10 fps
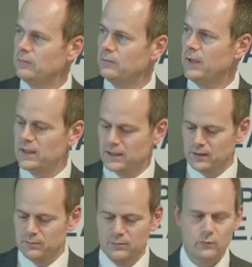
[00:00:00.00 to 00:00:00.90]

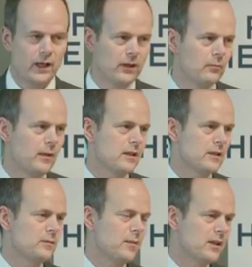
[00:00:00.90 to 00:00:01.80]
medicines rec or
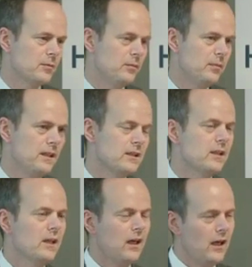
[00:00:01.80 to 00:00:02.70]
medicines management piece,
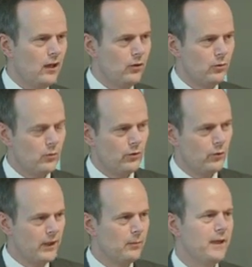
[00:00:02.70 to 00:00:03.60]
although
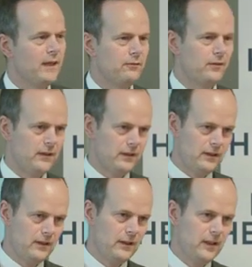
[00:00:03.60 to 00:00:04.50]
the real benefit
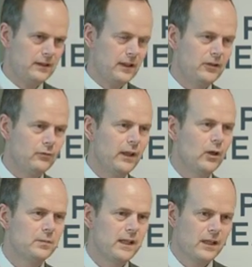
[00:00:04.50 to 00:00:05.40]
and the real
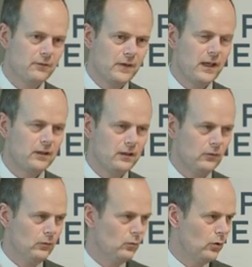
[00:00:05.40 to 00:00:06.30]
uptake of that
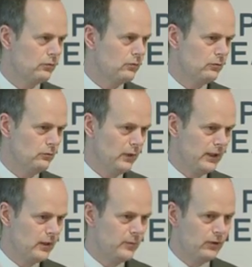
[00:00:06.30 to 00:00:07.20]
won't
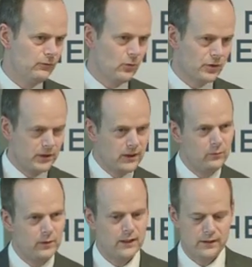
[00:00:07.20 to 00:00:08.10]
really come into force
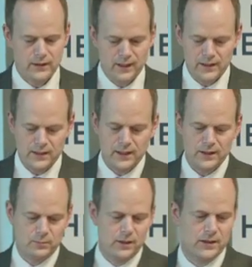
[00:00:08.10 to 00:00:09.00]
until we get the
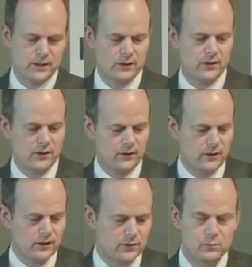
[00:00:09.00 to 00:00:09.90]
IDS piece out
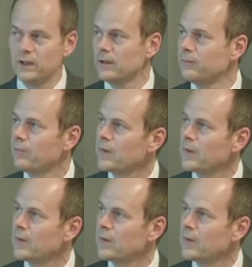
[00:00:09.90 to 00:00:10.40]
there as well.